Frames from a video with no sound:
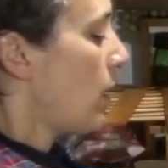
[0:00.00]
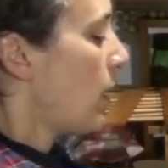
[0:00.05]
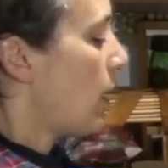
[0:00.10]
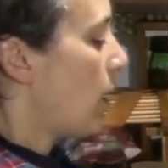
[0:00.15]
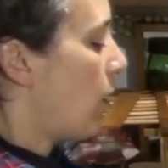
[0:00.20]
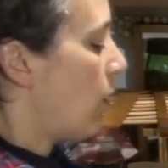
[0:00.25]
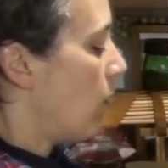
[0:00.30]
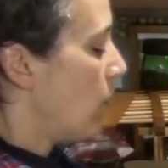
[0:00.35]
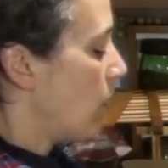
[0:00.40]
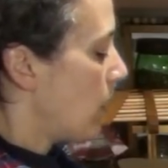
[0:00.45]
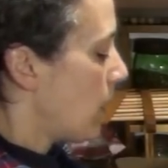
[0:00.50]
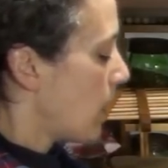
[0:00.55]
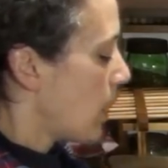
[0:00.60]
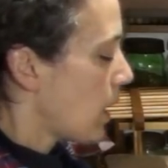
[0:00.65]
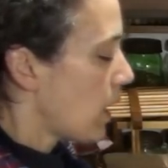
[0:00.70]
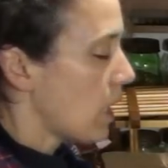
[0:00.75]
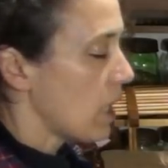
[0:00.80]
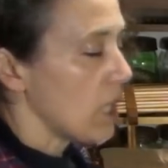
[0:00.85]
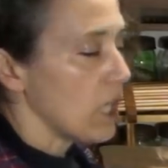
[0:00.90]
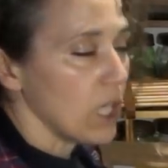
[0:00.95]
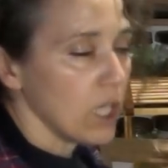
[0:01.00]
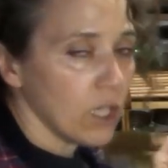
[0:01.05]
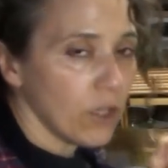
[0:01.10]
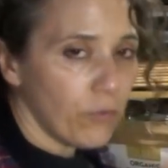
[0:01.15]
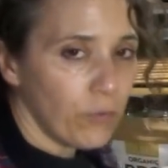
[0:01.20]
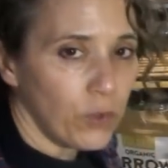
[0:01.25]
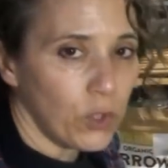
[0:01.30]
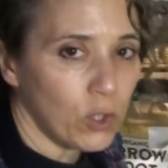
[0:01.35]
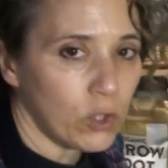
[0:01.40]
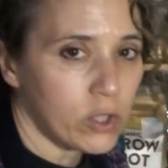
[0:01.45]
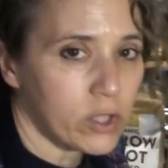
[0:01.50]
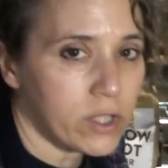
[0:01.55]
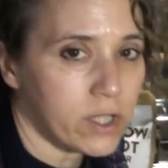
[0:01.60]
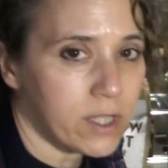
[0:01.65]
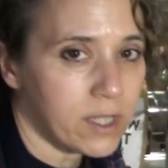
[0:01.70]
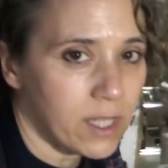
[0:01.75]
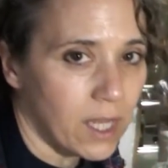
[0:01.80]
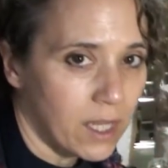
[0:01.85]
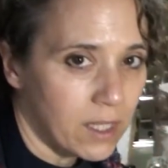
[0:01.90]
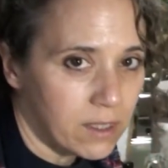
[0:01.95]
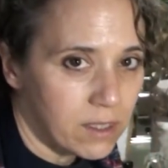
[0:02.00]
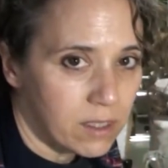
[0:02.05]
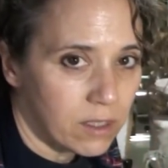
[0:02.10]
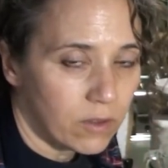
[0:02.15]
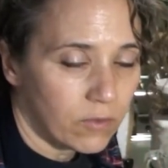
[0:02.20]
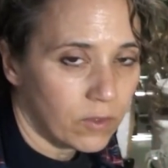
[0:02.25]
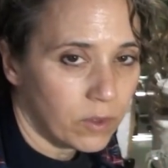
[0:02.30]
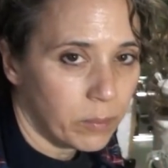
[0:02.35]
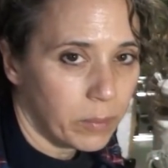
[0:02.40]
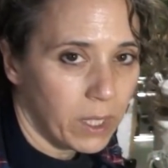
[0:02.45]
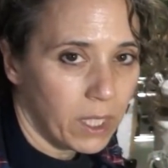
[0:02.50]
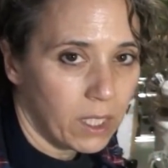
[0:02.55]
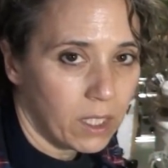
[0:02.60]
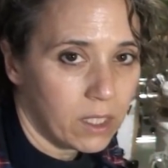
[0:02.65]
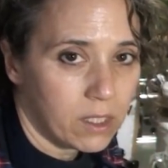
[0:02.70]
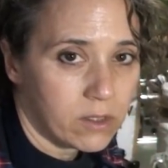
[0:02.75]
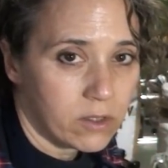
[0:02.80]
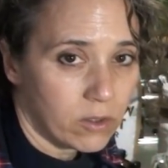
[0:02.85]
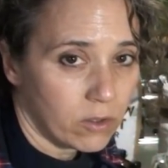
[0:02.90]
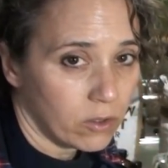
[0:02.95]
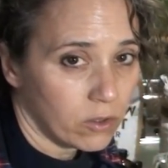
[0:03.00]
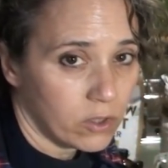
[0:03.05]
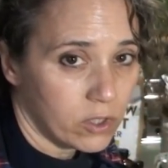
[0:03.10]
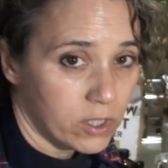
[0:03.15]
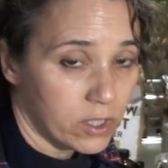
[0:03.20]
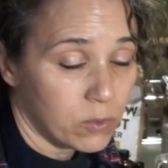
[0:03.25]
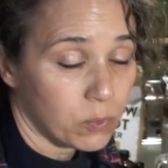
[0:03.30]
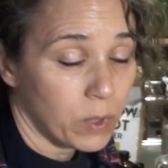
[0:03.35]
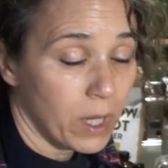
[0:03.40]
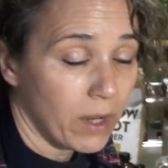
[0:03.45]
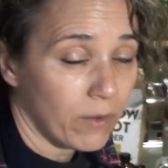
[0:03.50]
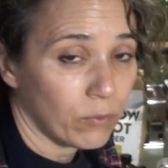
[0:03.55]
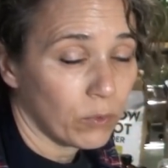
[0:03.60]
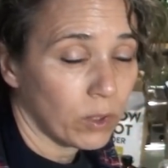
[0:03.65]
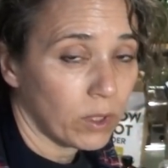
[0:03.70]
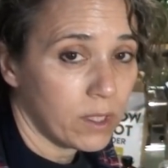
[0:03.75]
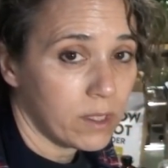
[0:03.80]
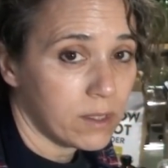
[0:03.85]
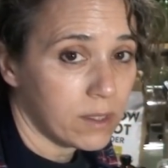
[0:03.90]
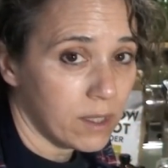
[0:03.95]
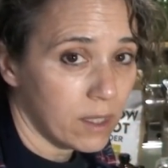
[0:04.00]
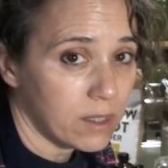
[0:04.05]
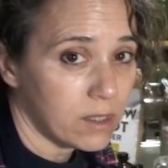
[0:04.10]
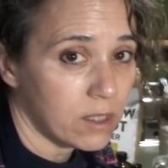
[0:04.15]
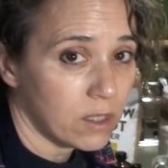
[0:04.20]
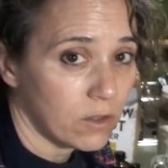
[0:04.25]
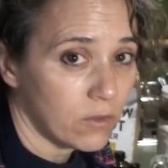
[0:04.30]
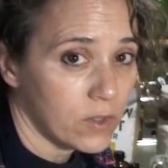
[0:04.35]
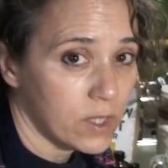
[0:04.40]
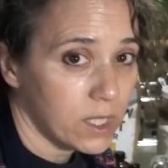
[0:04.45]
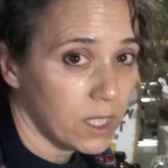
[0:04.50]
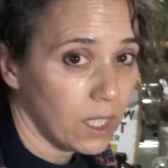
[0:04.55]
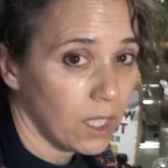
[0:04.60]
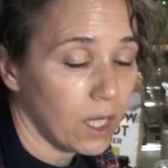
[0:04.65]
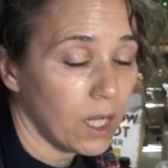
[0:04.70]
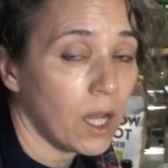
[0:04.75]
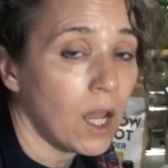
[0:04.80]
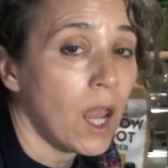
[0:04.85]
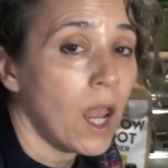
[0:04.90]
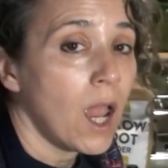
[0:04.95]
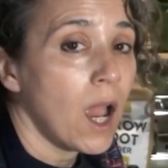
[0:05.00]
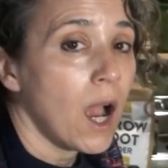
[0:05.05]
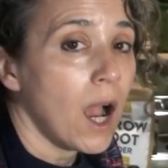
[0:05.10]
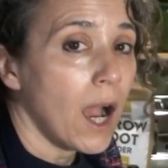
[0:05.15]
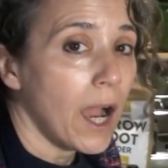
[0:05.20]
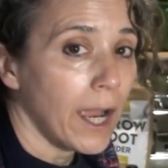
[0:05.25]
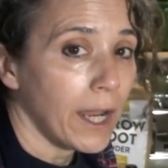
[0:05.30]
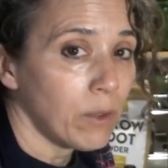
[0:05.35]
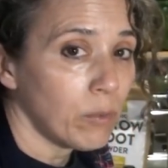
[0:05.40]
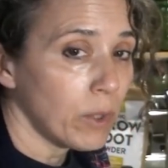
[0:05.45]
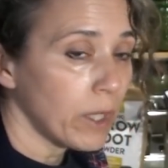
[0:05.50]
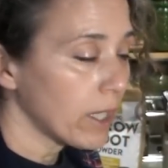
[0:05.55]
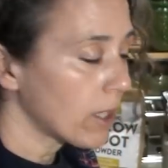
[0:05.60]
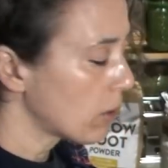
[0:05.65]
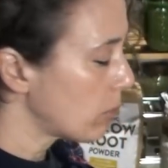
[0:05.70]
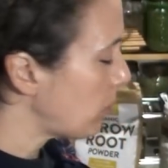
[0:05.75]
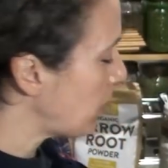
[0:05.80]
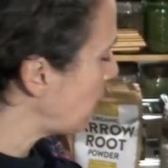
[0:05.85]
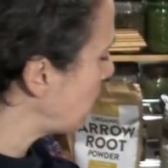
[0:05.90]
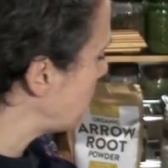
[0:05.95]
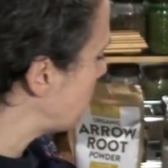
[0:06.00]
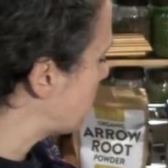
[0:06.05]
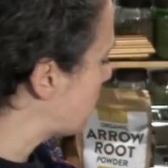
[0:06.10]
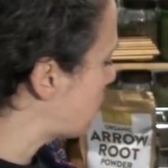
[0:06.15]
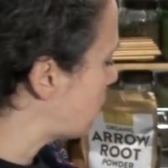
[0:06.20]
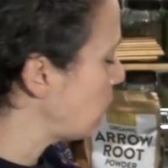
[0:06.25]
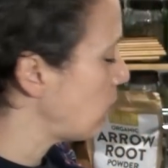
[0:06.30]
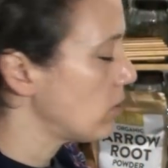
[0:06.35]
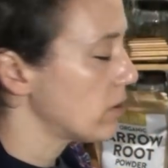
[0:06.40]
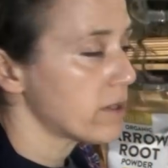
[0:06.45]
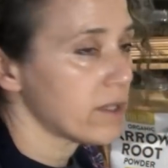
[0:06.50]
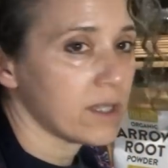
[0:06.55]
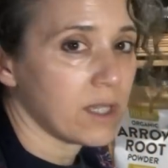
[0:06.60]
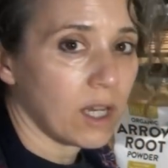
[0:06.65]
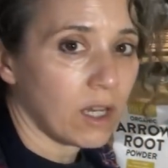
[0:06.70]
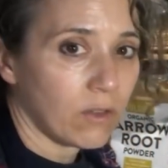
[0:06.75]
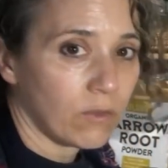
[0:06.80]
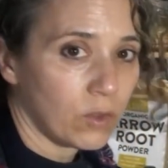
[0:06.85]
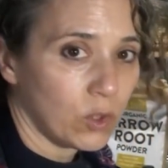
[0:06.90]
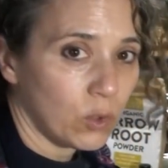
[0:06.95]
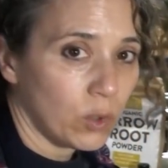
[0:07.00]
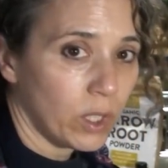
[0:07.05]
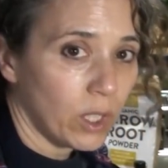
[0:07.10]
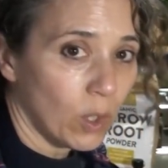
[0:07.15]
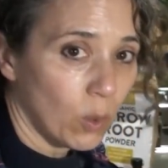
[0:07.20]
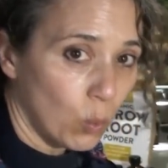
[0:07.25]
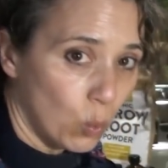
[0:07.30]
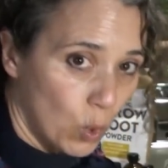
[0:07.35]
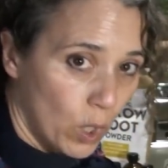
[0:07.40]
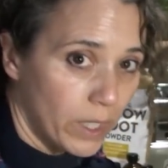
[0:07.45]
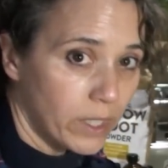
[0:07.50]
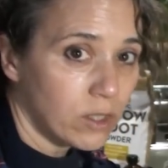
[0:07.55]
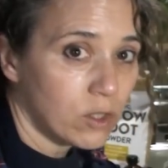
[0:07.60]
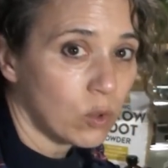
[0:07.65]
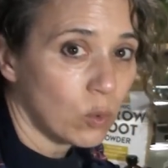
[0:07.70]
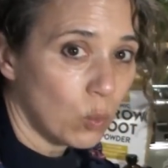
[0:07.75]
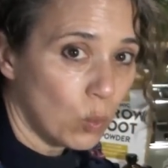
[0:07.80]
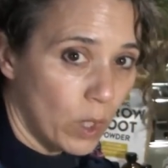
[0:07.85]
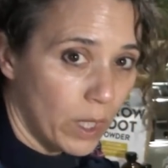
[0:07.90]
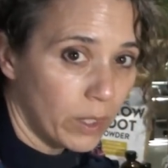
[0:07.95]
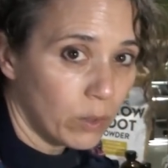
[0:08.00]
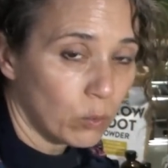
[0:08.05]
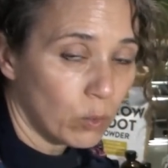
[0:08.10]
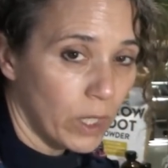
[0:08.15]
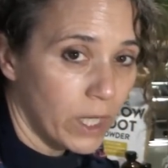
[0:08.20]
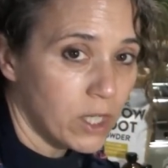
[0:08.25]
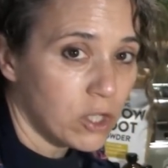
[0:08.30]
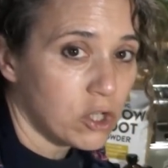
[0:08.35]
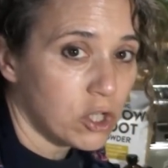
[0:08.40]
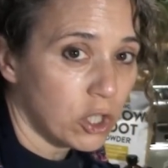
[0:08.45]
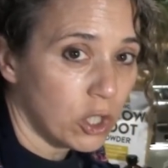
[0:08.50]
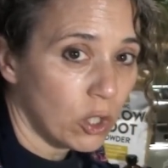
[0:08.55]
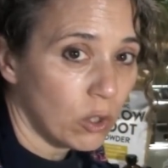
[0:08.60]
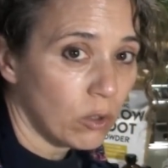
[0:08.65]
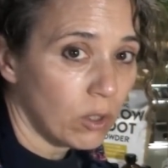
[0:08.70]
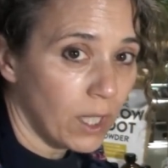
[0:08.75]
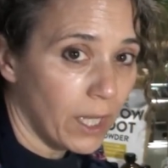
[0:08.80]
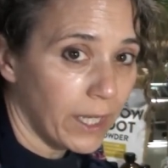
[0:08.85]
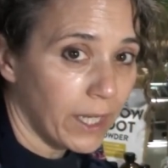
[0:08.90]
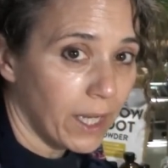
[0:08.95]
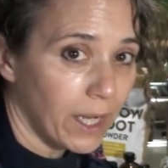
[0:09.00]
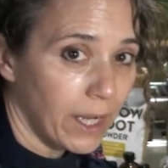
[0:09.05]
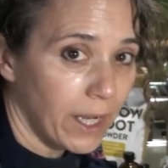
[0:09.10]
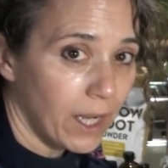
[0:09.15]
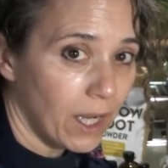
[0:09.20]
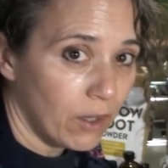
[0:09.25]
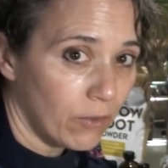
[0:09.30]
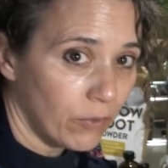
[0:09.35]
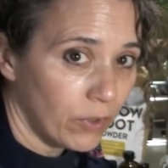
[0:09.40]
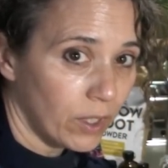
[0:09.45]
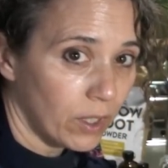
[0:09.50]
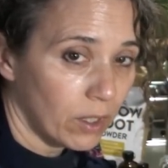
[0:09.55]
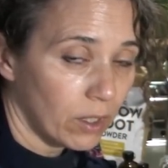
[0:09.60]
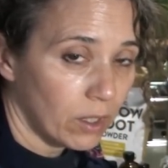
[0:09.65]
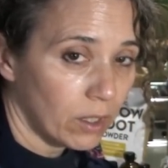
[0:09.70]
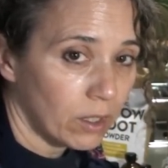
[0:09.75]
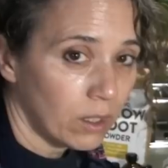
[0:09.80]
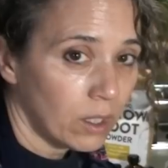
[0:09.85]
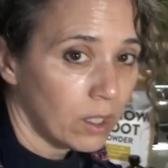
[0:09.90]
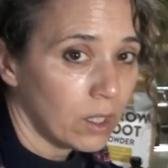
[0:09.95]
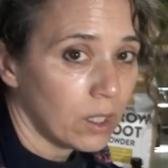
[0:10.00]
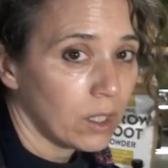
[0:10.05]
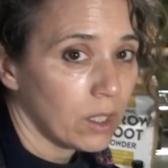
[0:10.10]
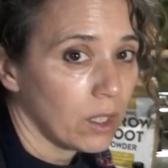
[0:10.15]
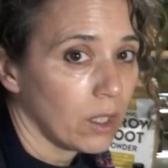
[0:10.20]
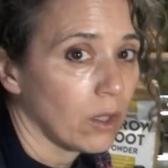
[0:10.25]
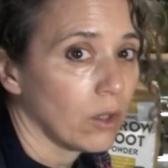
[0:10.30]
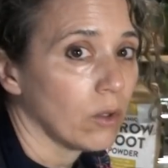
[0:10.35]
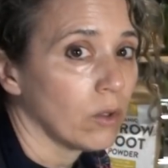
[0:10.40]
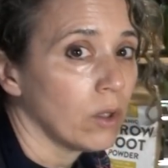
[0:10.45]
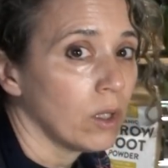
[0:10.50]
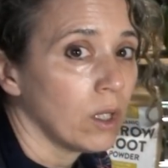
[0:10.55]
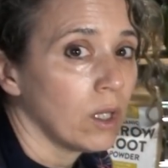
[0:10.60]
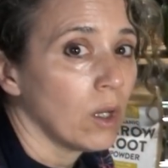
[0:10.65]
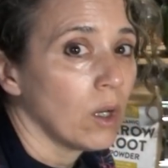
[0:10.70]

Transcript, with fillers: Now, if you're sensitive to baking soda or just have really sensitive skin, I recommend instead of doing a 1-to-1 ratio like I have here, you know,